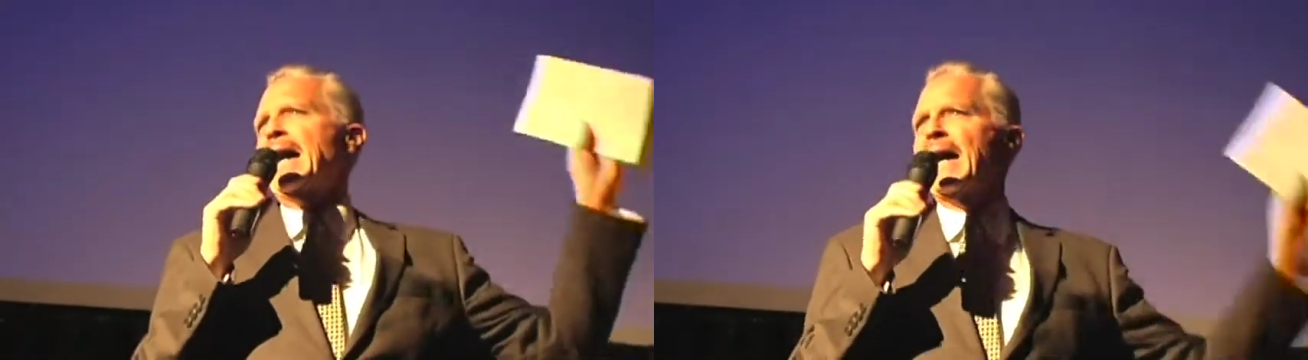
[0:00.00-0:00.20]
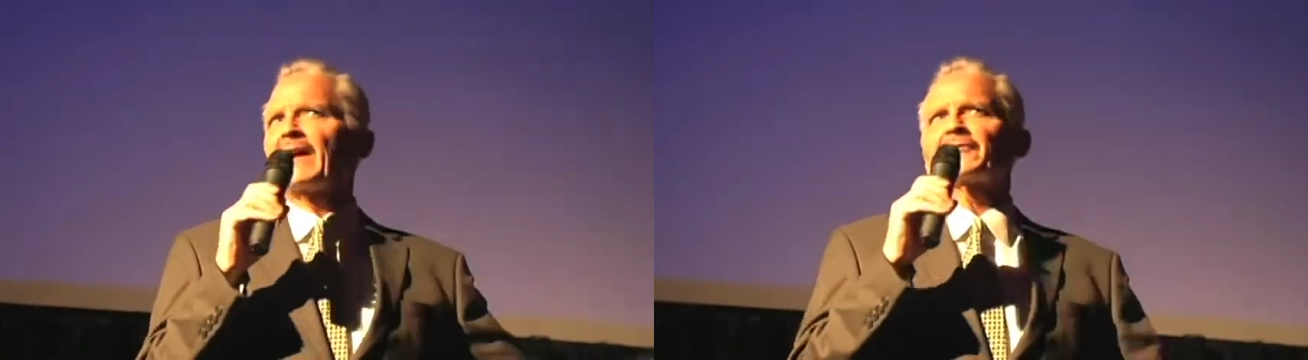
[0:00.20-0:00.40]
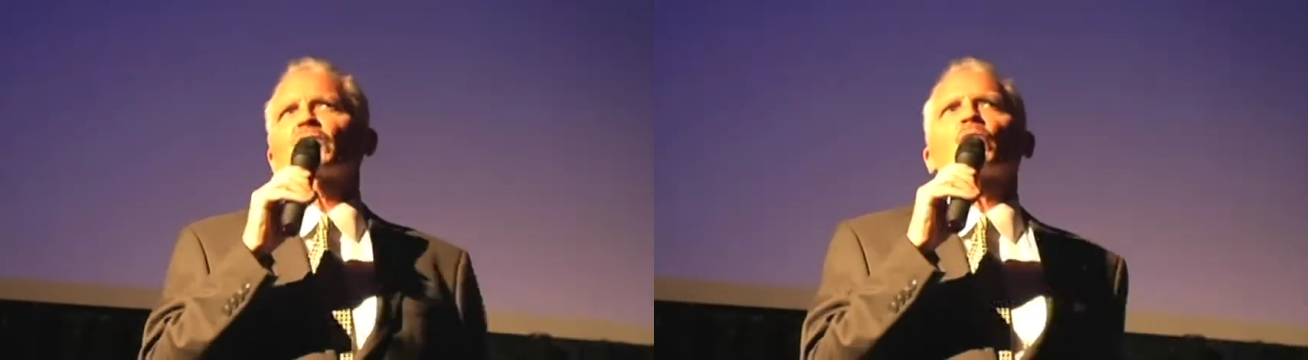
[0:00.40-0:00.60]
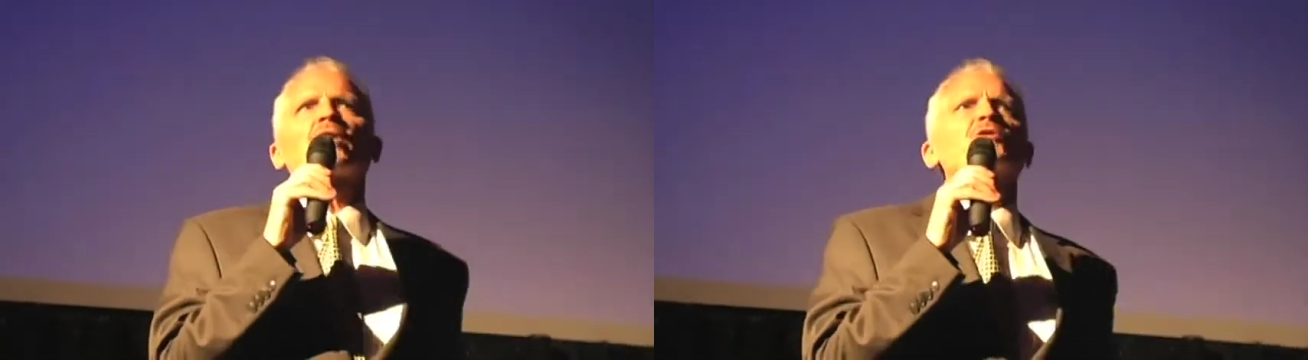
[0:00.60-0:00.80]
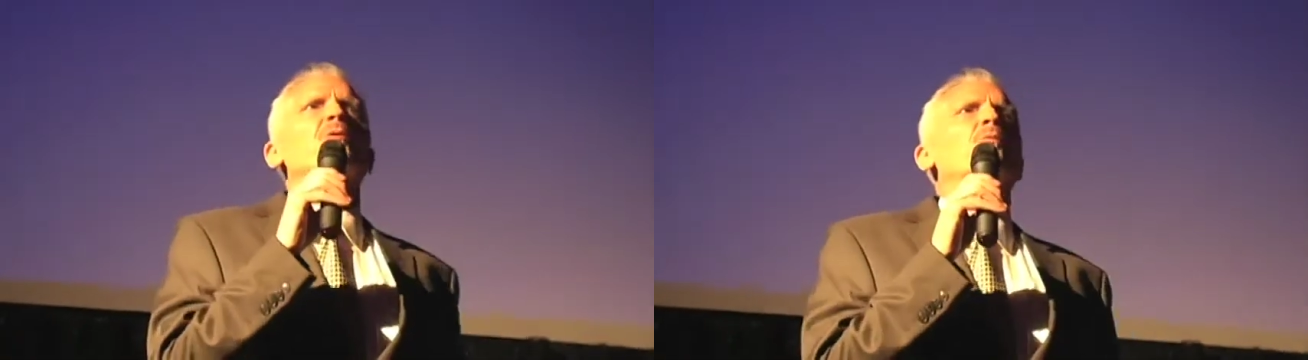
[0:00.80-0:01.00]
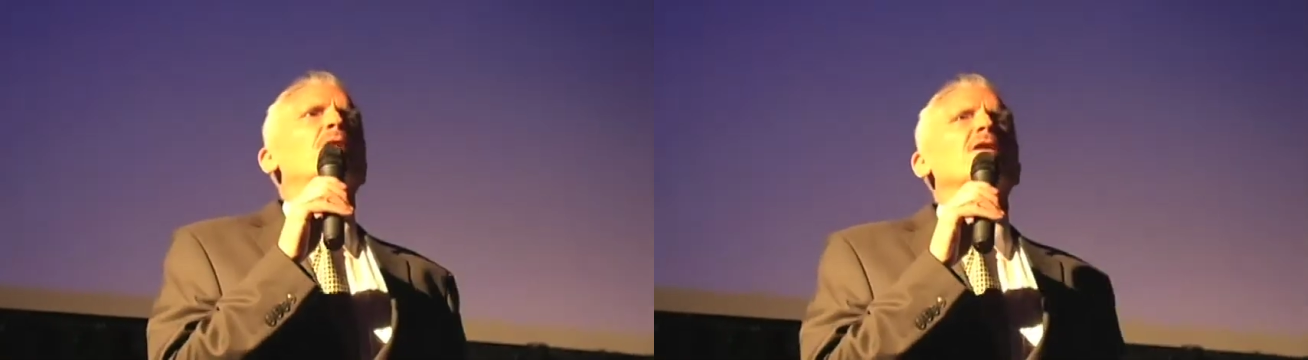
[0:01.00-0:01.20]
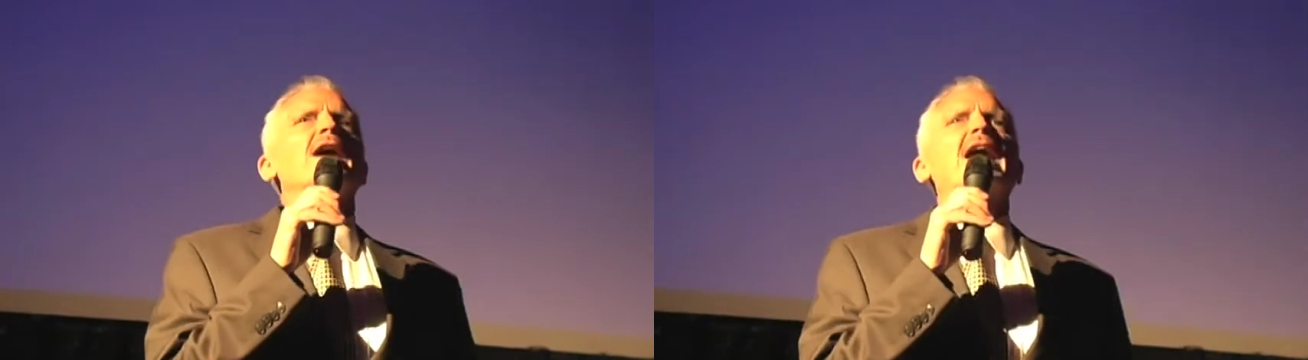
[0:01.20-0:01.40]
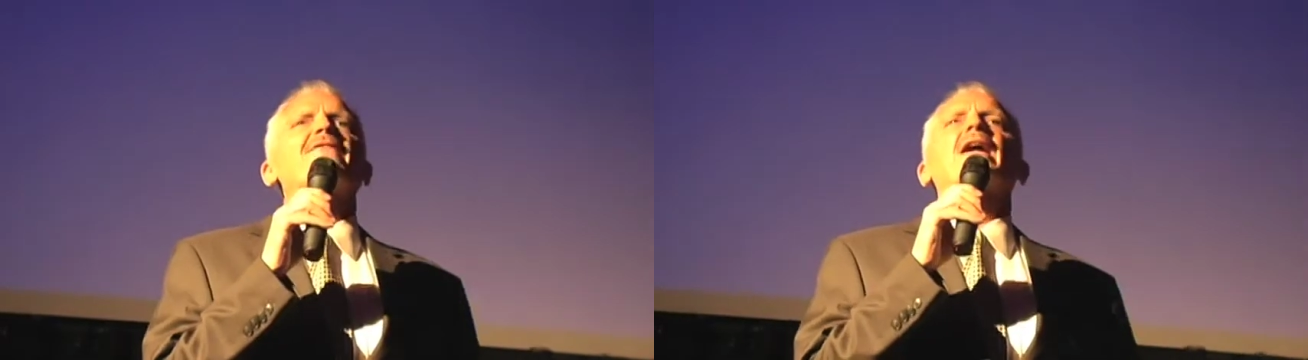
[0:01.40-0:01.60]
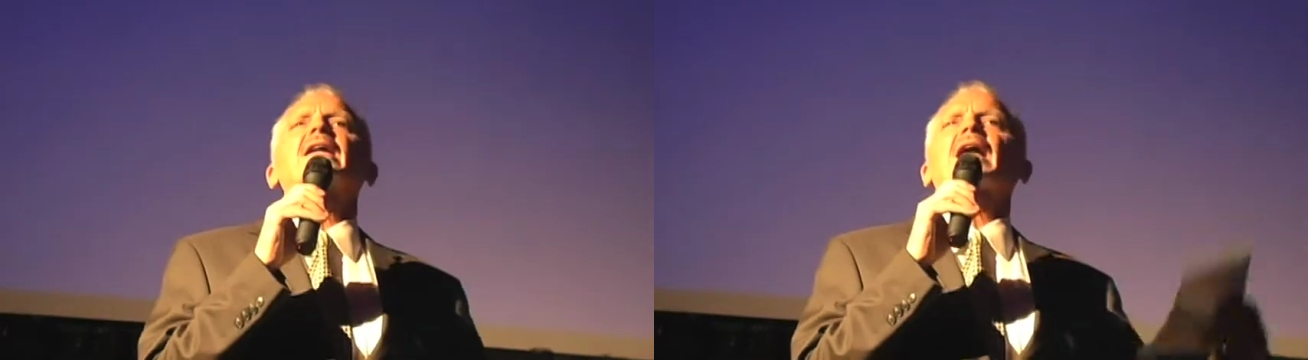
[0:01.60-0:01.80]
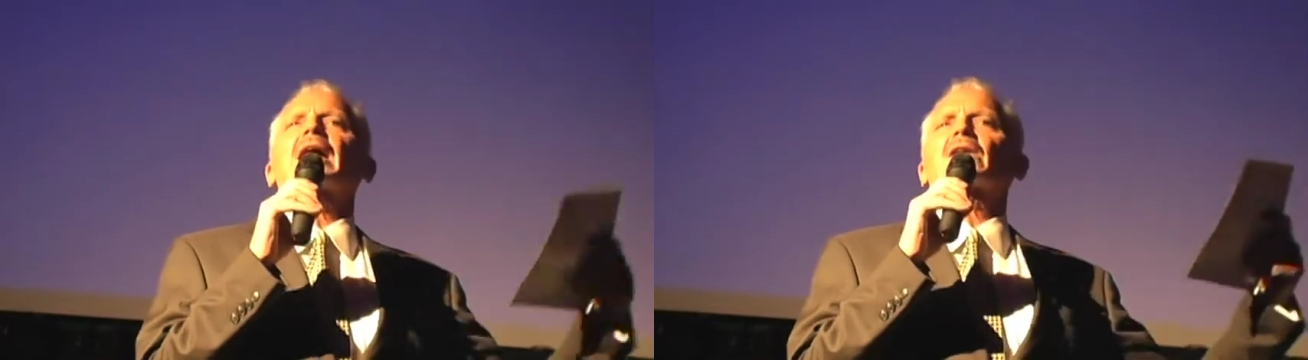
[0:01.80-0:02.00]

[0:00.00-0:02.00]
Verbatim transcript: Afterwards, we will have a,